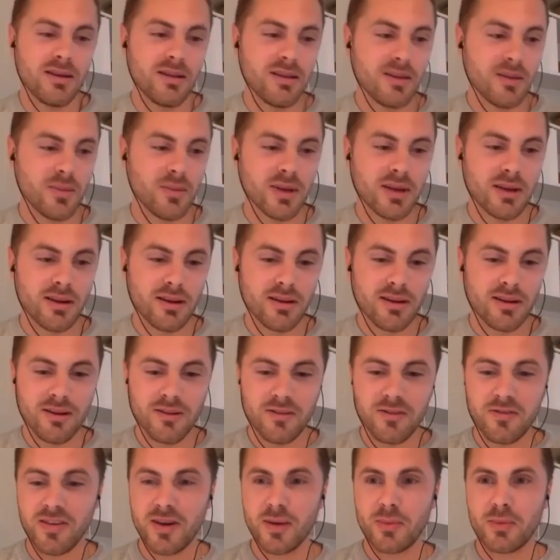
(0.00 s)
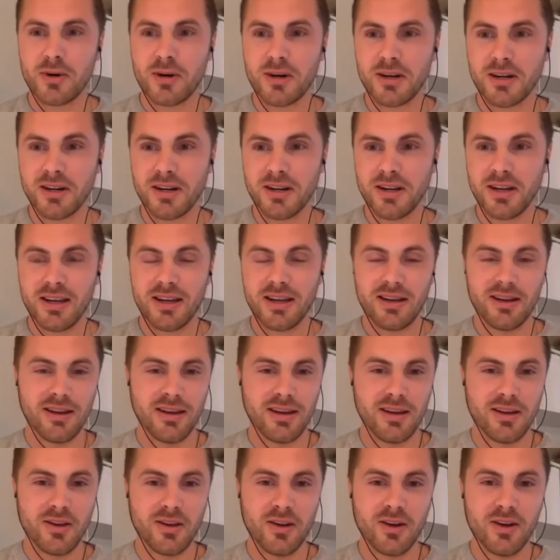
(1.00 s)
in the beginning of
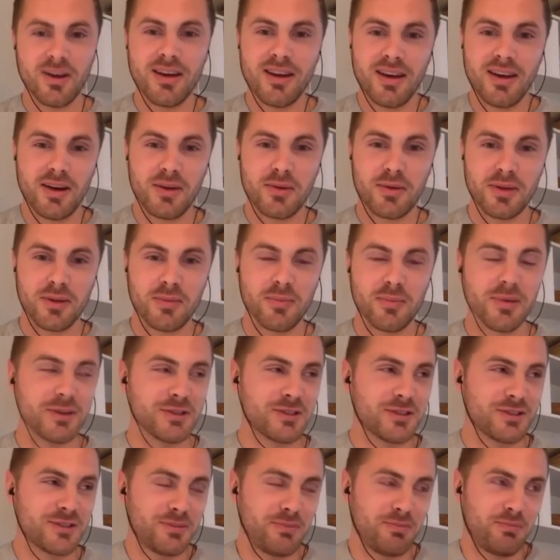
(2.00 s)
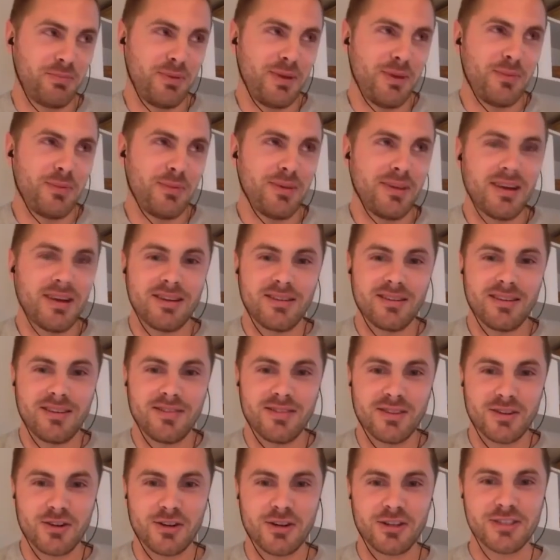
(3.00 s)
February, and I think most people hadn't
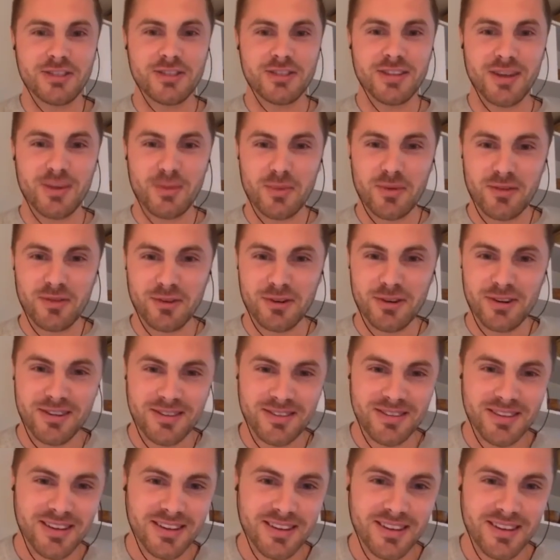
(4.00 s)
even heard his name before.